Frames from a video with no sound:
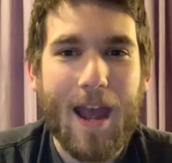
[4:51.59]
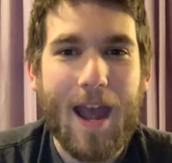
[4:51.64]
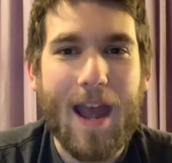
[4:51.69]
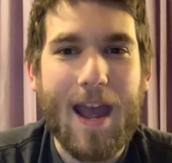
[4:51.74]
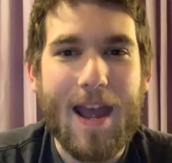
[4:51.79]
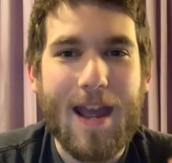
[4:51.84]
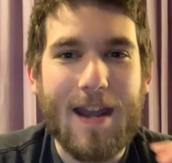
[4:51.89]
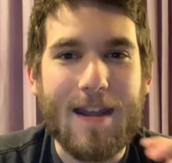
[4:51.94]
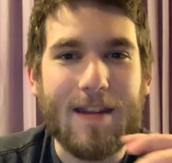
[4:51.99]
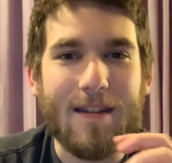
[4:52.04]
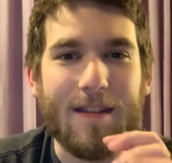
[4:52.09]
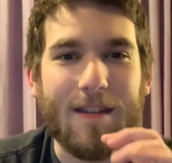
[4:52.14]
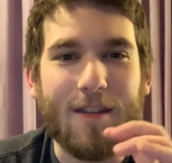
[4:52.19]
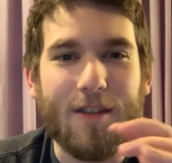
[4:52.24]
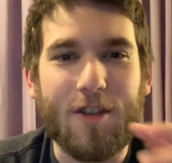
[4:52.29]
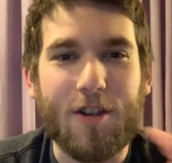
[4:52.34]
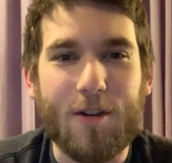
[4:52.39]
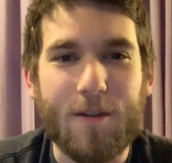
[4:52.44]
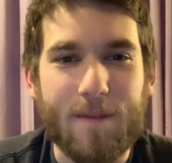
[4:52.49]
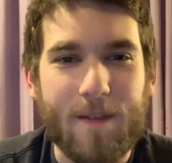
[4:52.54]
and
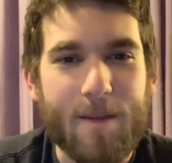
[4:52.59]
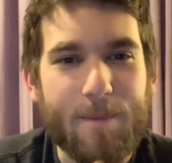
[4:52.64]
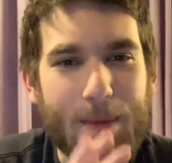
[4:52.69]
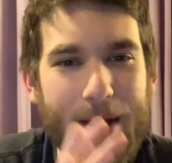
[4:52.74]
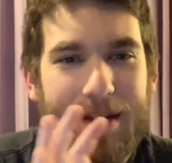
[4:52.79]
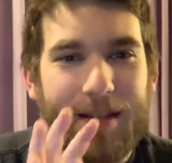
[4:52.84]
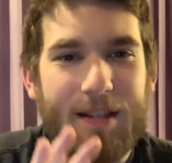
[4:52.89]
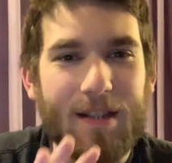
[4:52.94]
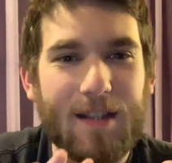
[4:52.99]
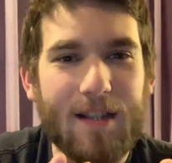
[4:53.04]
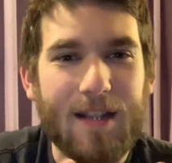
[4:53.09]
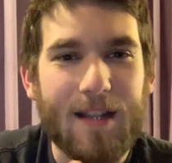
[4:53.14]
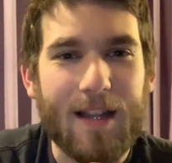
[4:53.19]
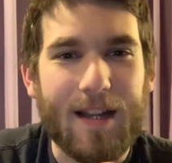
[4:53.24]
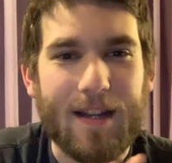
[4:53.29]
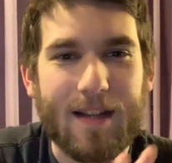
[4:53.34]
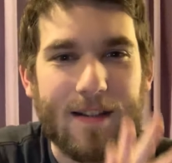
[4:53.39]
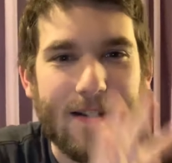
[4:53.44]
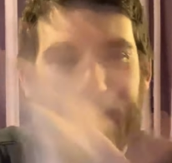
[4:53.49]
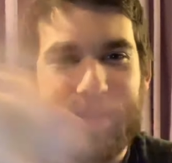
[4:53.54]
they're, they basically
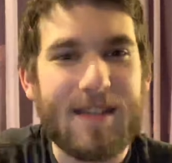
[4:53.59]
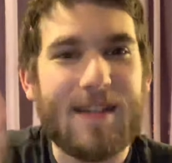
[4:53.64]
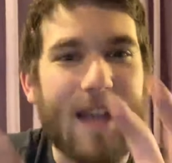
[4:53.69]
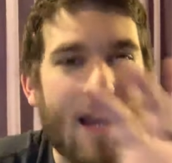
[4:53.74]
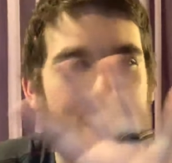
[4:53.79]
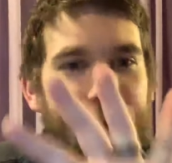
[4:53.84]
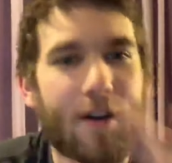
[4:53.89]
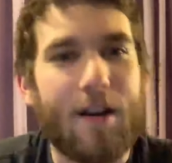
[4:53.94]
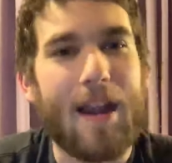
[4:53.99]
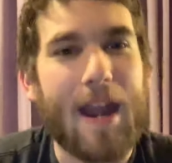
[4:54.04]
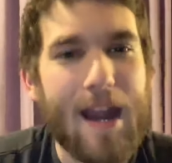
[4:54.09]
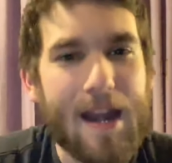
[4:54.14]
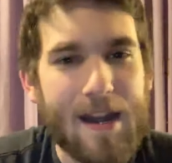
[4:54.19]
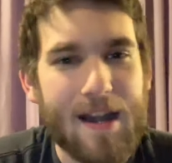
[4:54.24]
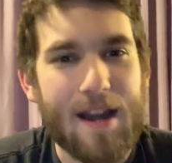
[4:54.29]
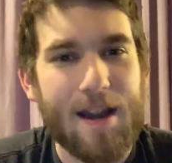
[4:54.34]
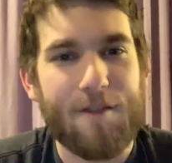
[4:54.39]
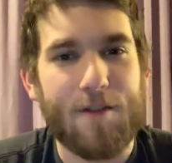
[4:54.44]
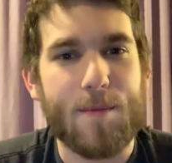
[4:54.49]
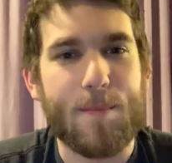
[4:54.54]
like
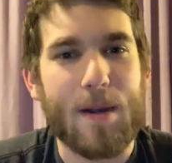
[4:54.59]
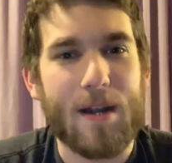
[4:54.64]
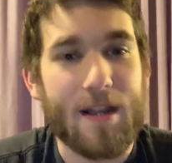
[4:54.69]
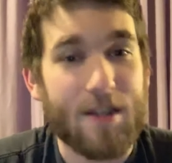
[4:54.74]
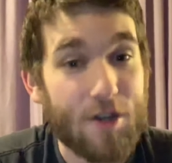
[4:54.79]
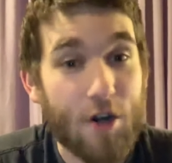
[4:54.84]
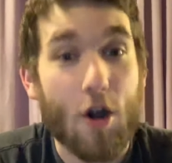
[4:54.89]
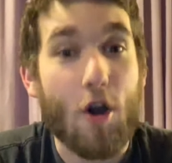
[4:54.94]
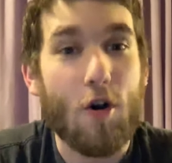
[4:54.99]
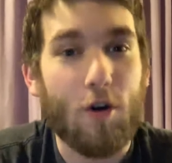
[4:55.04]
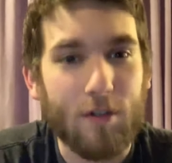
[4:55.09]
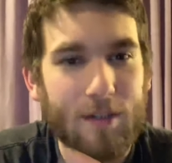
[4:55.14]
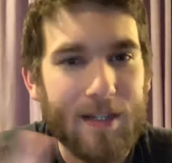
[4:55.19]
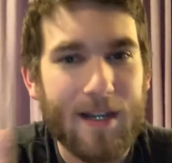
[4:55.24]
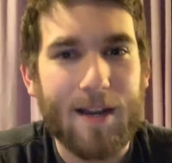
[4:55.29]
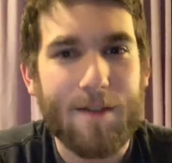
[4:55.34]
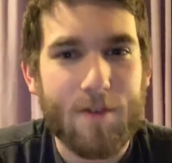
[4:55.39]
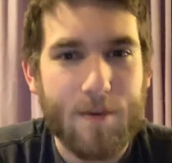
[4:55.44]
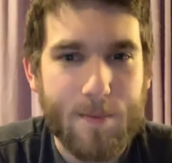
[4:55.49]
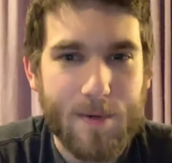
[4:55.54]
segregated everybody and they're
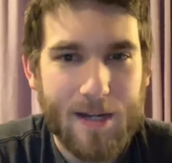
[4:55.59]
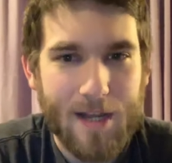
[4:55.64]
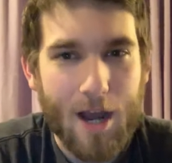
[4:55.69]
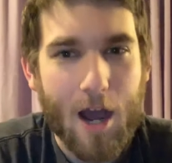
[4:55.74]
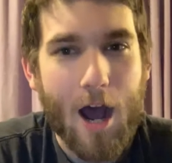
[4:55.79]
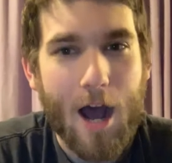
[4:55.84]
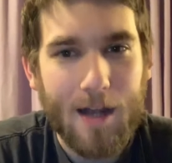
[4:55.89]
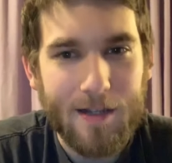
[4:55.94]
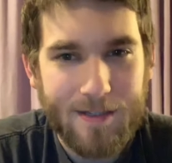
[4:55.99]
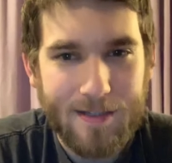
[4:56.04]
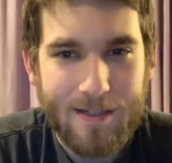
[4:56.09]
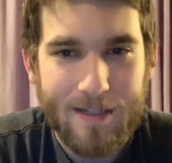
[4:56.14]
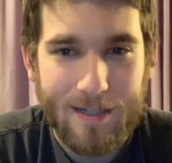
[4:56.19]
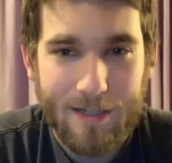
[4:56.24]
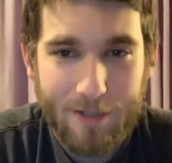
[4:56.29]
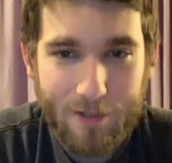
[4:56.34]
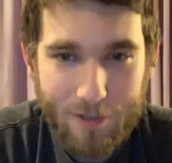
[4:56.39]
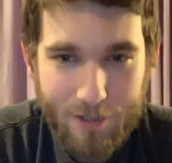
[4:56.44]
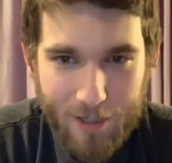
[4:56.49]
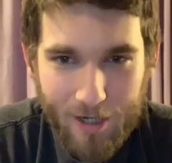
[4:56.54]
holding everybody
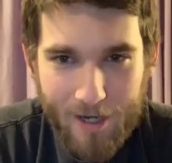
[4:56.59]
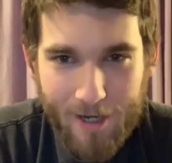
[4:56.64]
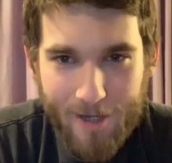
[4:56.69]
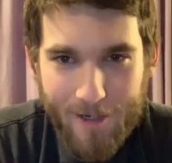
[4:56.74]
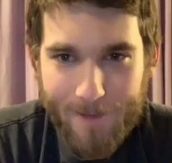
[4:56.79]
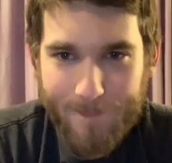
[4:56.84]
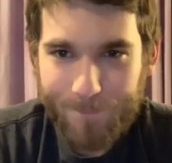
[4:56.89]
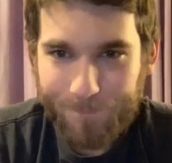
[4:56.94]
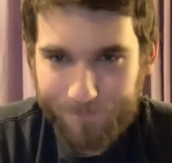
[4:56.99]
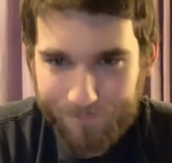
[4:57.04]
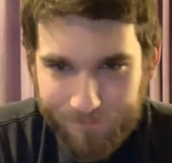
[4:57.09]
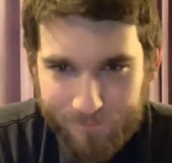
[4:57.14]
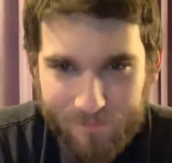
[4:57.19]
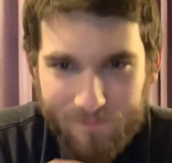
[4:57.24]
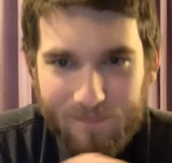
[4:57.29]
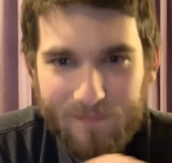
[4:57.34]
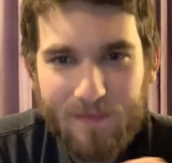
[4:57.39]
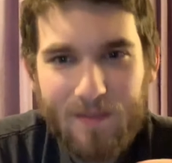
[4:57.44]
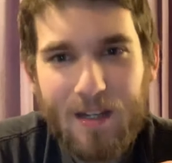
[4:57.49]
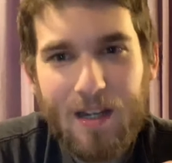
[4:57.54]
hostage.
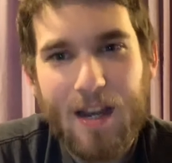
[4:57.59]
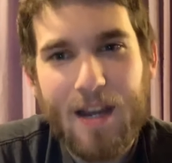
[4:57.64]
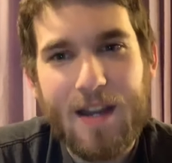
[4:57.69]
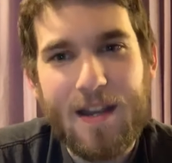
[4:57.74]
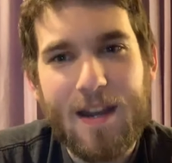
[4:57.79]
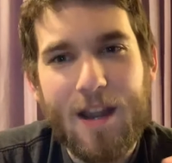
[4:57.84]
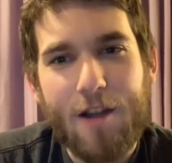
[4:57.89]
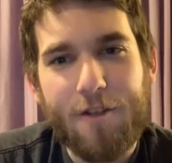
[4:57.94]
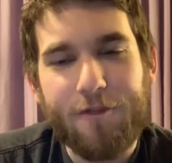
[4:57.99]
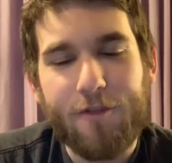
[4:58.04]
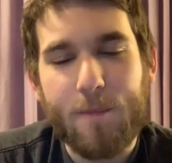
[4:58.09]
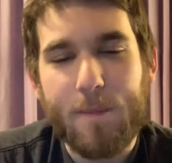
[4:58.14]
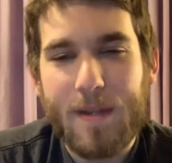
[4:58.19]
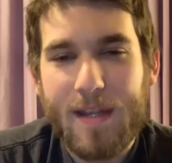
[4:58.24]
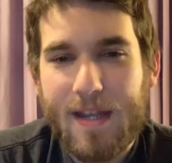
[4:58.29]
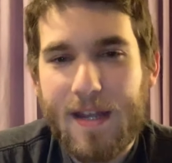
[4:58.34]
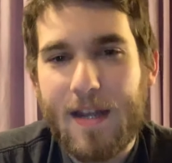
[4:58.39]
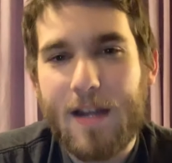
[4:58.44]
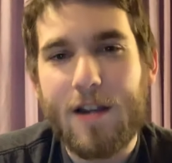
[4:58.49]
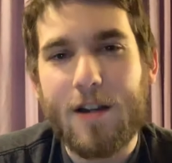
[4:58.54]
And now from
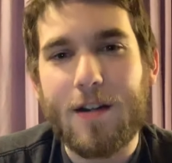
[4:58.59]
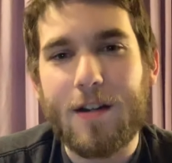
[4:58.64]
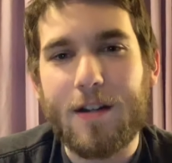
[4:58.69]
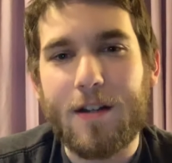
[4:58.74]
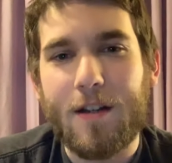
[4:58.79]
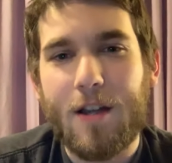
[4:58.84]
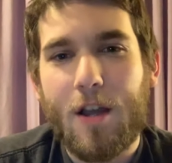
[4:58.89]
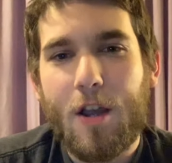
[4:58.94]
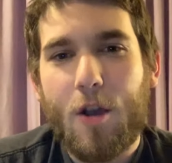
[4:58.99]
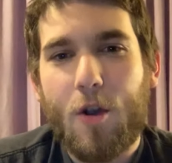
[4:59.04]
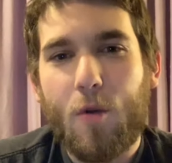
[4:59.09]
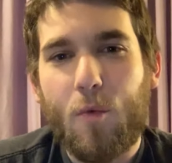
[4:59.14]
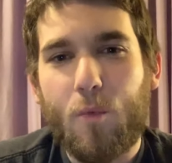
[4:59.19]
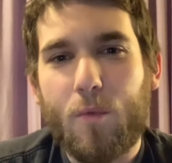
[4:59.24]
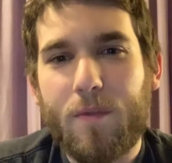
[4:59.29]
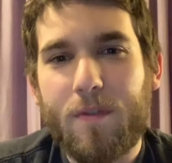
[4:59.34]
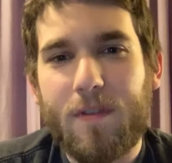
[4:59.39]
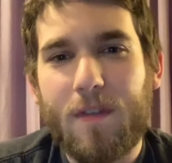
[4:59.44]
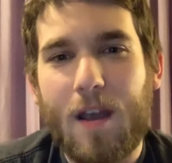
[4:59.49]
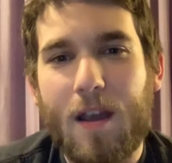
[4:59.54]
here,
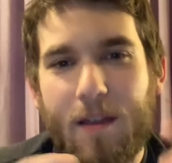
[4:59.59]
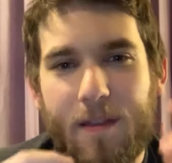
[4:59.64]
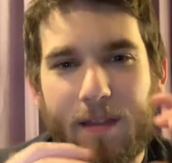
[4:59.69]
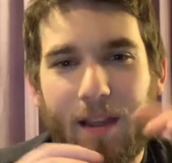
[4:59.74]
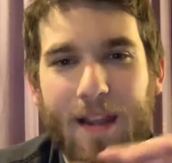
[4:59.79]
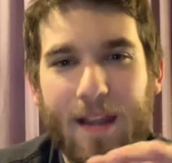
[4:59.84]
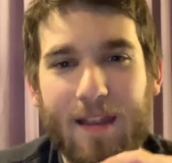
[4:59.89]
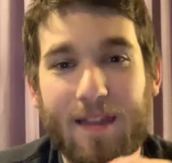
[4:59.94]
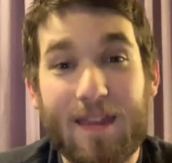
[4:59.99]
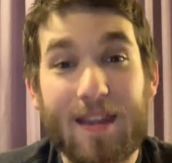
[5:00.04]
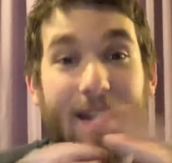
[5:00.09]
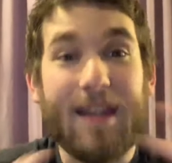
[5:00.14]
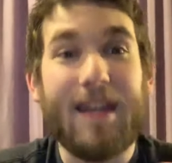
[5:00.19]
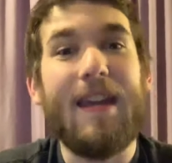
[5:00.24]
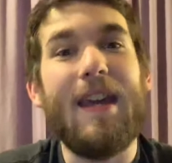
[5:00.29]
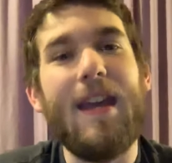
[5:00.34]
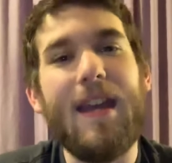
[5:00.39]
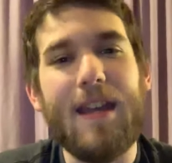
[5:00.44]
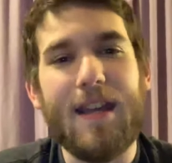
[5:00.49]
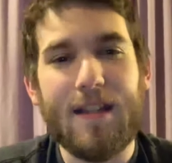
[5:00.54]
like the
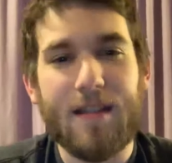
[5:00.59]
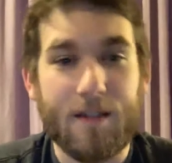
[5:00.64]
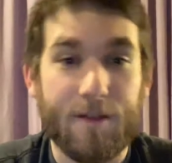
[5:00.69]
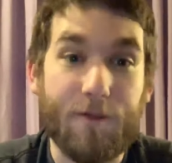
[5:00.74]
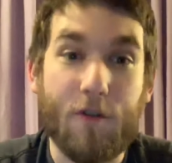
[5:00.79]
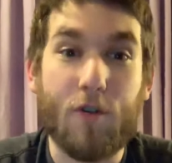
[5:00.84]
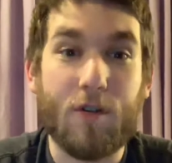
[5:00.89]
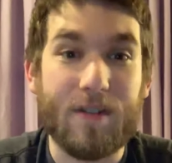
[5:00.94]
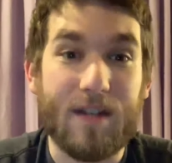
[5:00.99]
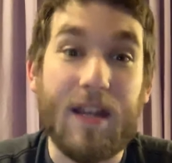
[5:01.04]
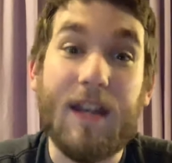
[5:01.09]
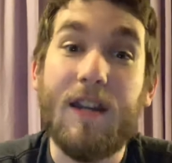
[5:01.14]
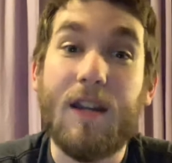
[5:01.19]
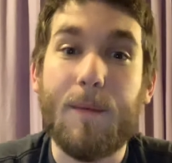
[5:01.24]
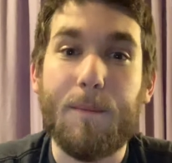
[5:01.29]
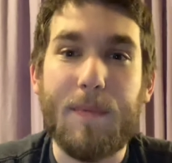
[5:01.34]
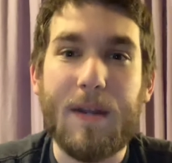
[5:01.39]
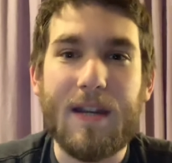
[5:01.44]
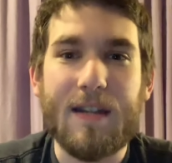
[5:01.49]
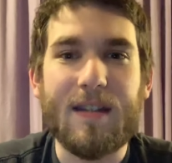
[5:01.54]
kids, of course, end
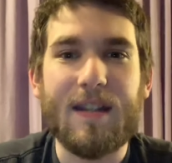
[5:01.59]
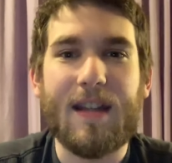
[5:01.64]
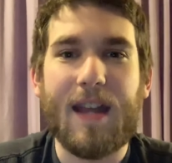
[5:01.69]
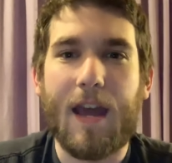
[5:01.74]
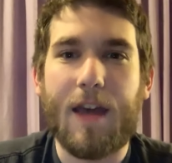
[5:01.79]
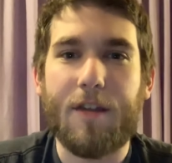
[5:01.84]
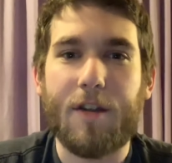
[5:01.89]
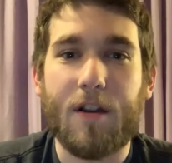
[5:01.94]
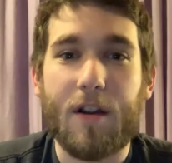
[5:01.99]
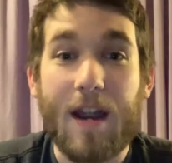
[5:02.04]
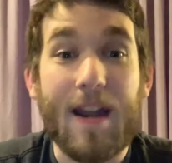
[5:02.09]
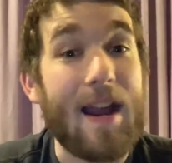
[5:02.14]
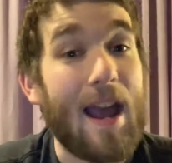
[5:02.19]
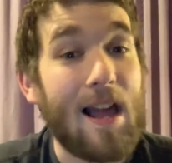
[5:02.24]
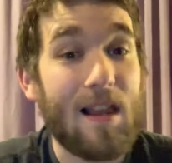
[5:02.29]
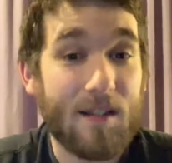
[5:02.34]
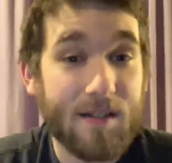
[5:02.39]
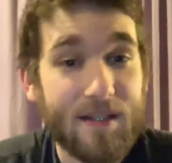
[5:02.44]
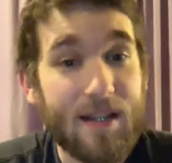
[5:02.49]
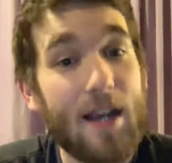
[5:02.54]
up being together, and
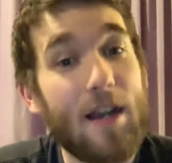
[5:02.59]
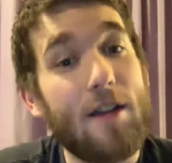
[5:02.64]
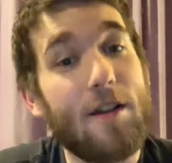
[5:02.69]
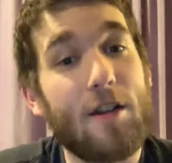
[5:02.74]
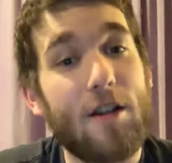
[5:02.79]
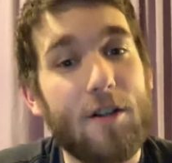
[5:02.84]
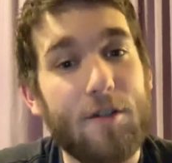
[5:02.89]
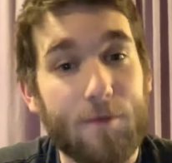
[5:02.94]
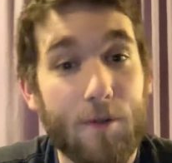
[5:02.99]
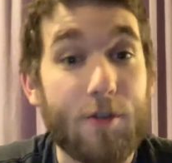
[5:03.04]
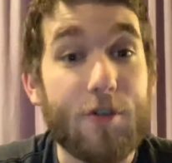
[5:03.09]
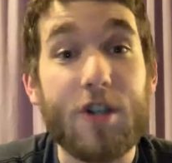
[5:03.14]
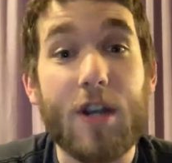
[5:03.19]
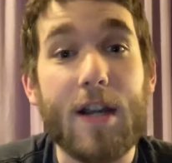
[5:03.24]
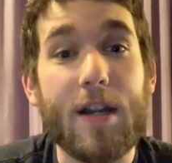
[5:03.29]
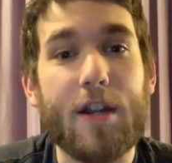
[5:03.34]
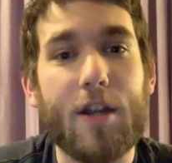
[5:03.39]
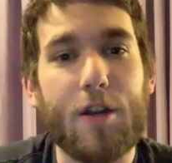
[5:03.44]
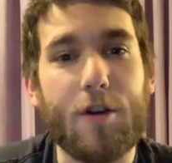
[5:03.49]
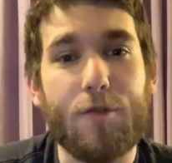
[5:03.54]
Alexander
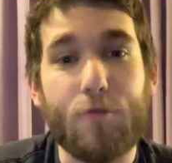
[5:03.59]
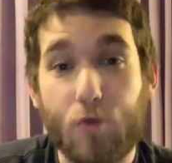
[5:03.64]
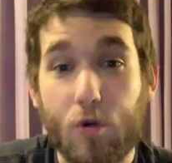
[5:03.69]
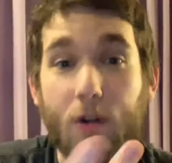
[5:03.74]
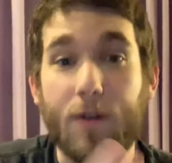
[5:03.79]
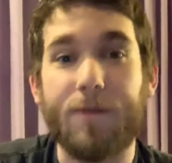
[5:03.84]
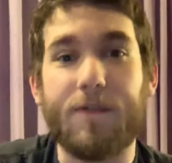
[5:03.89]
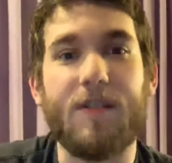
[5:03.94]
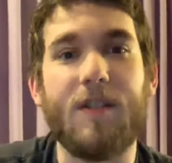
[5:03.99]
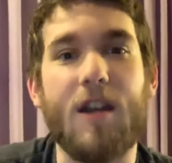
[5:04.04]
Rozhenko, Worf's